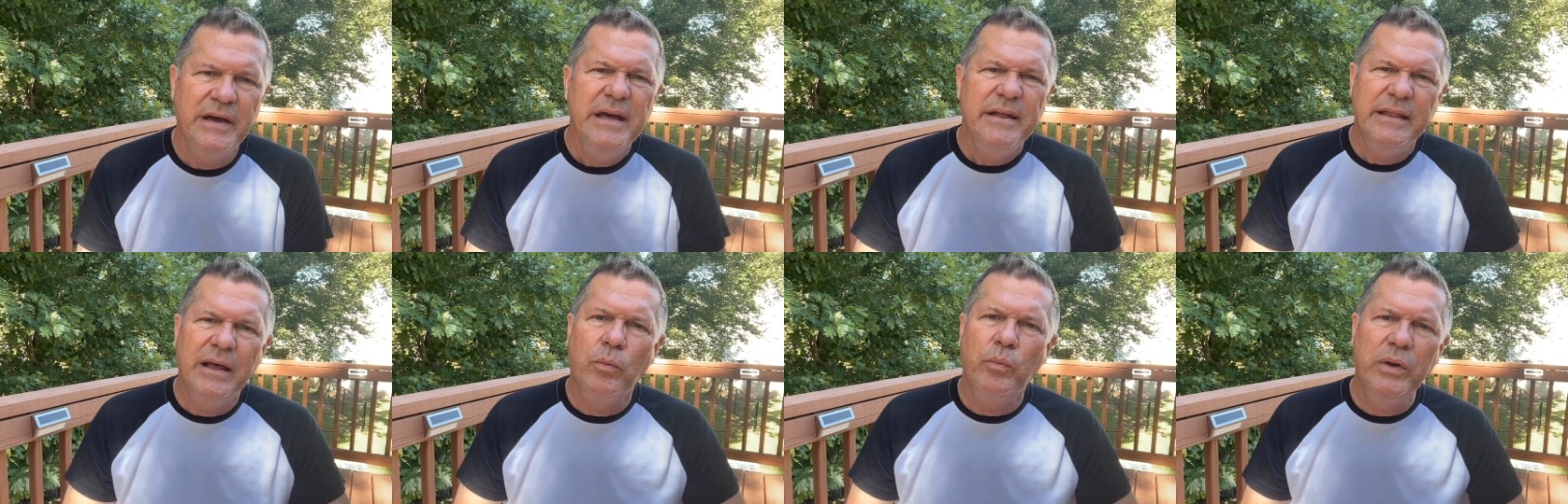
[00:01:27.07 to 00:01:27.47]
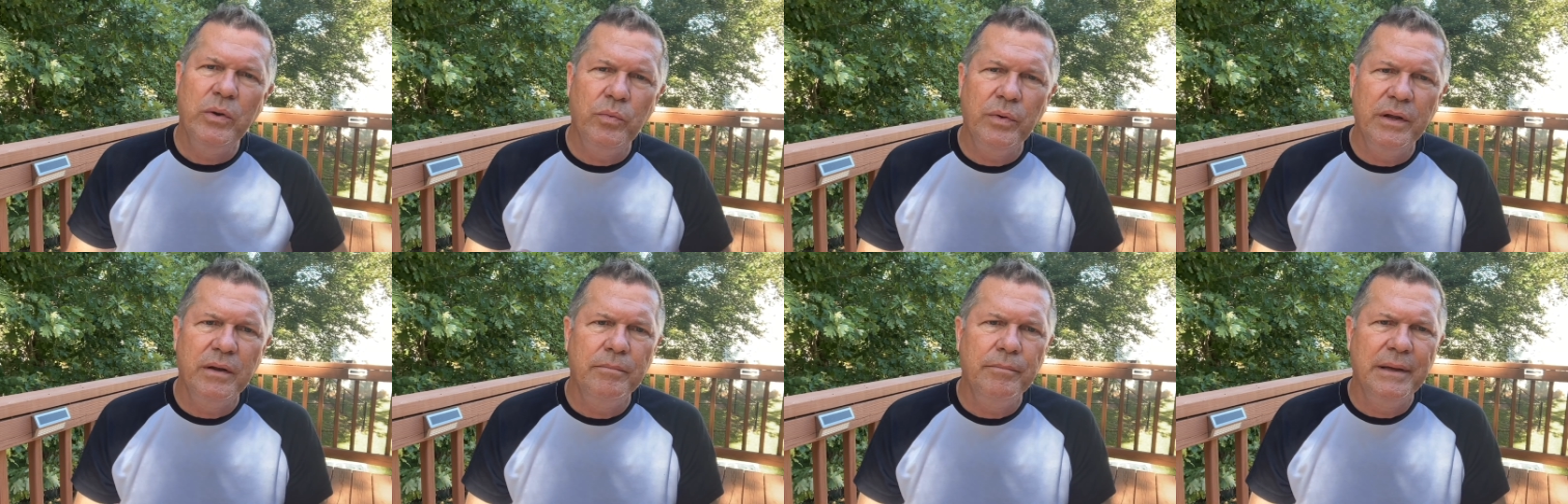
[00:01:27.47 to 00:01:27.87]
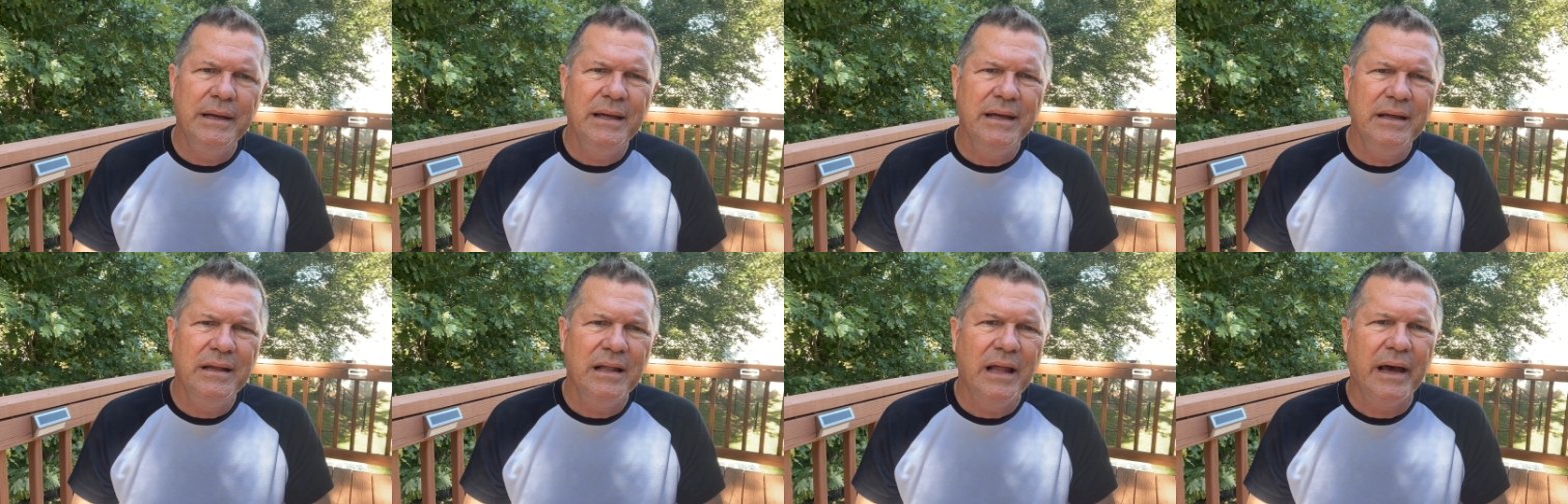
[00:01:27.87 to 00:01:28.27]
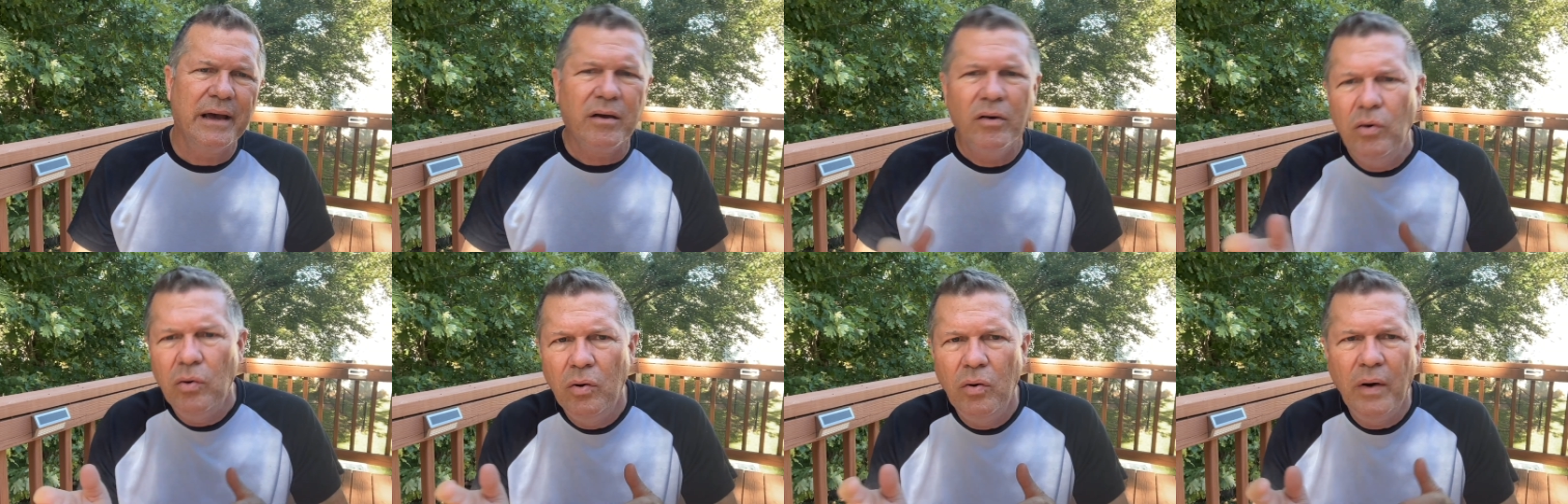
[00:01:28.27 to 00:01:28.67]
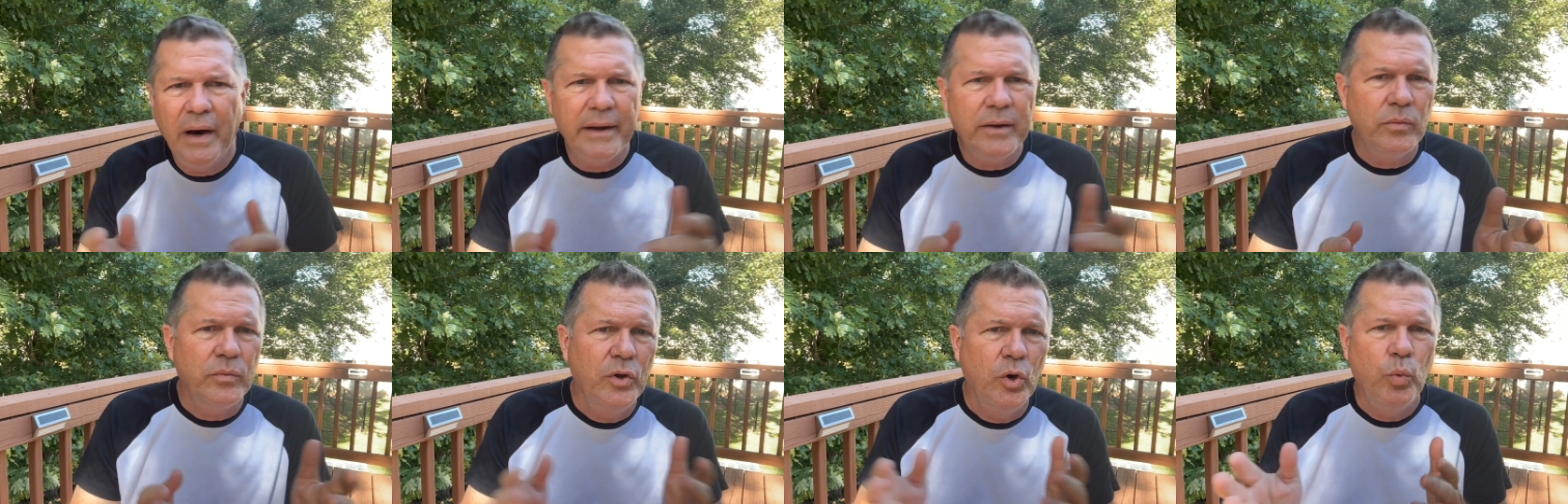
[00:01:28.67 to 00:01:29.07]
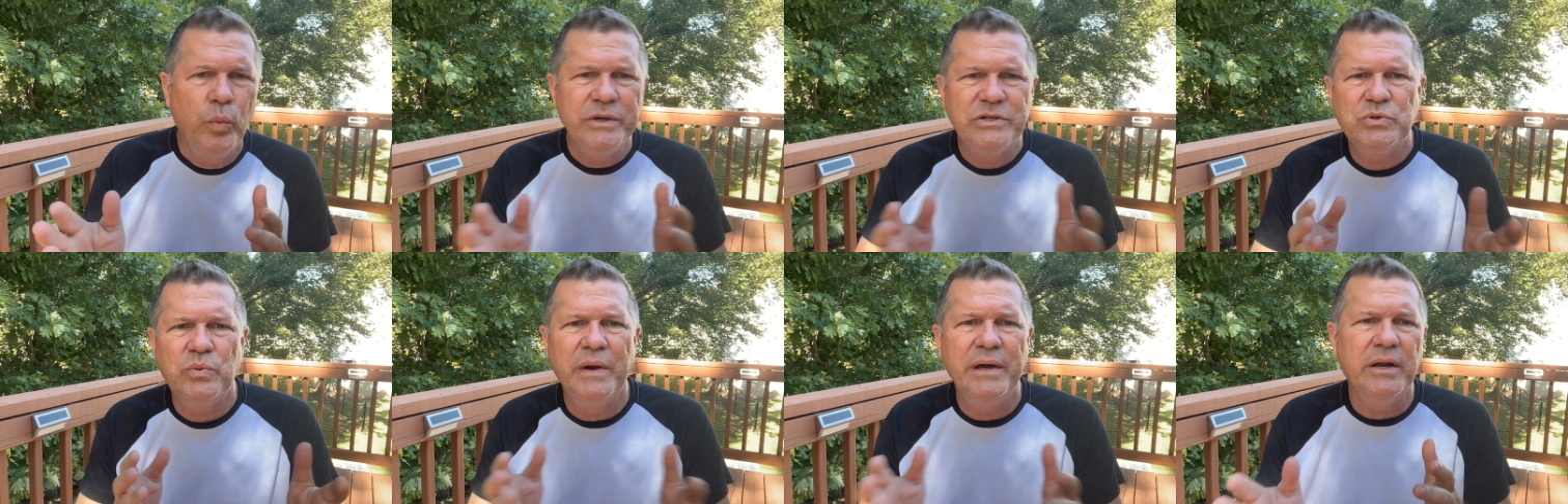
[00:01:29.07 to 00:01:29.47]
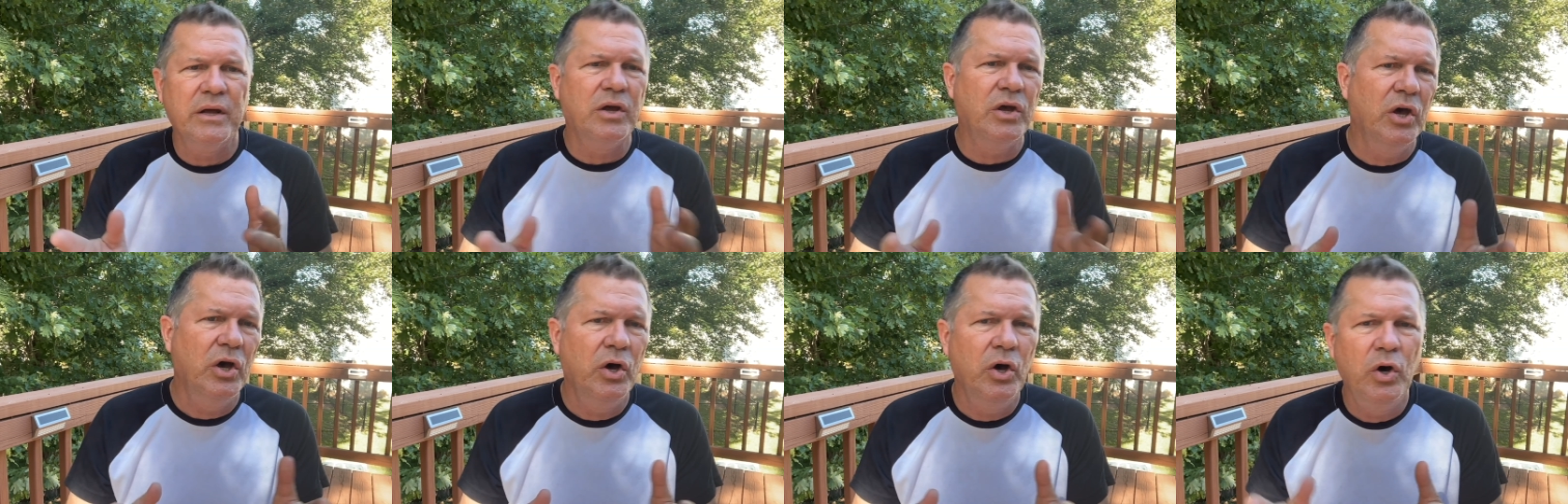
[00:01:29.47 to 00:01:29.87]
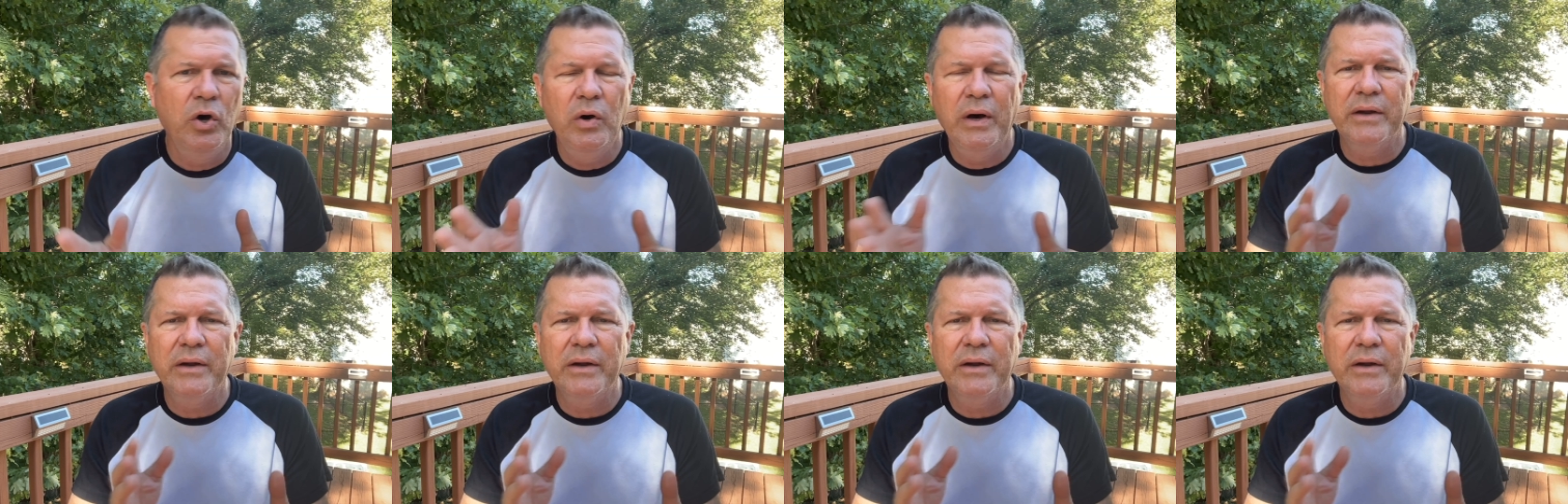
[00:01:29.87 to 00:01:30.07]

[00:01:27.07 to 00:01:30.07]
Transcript: that we wouldn't be like, "Oh, I don't know which way to go.